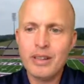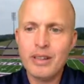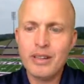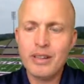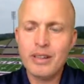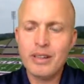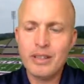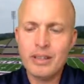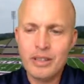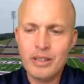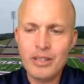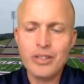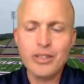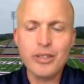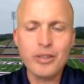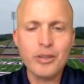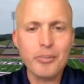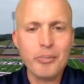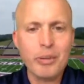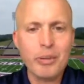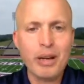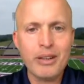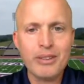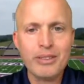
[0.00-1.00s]
in addition
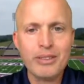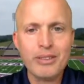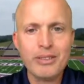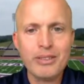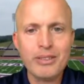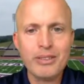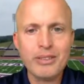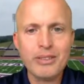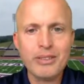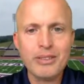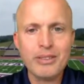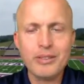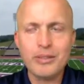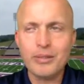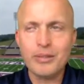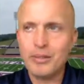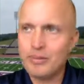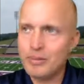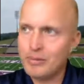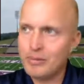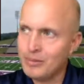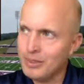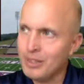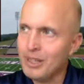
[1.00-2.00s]
to patience,
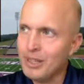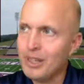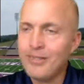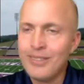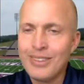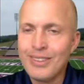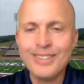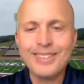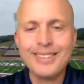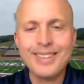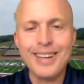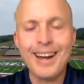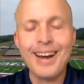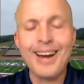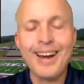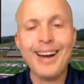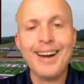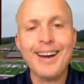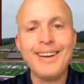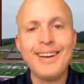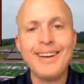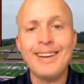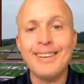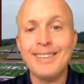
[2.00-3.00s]
to give this
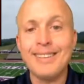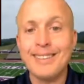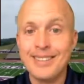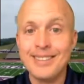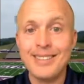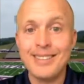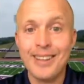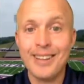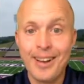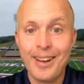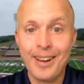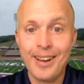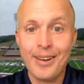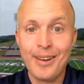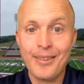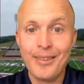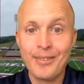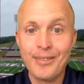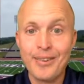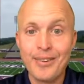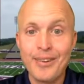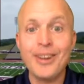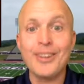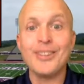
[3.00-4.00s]
guy and this staff
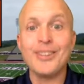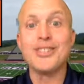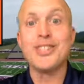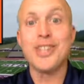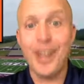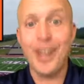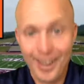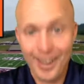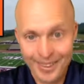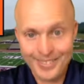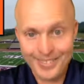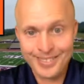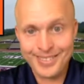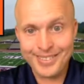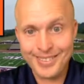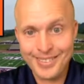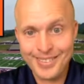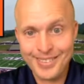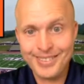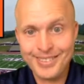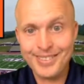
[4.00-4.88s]
a chance?